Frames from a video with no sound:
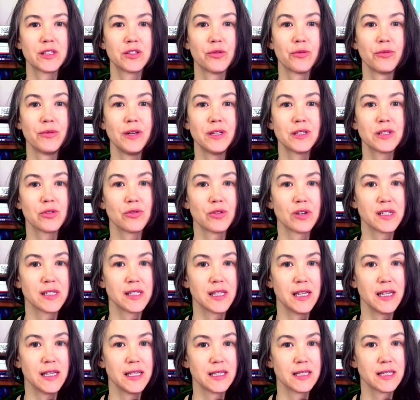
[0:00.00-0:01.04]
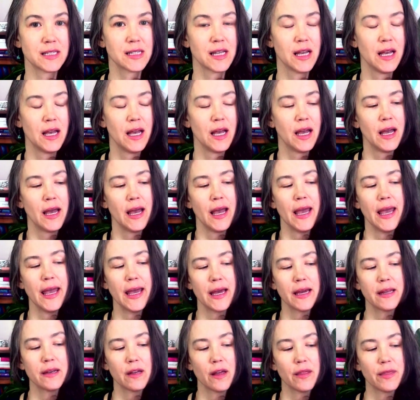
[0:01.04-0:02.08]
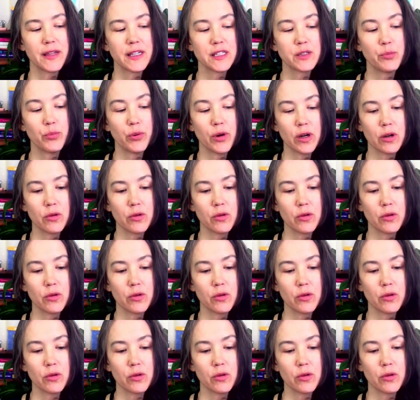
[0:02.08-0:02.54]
resource is. And this book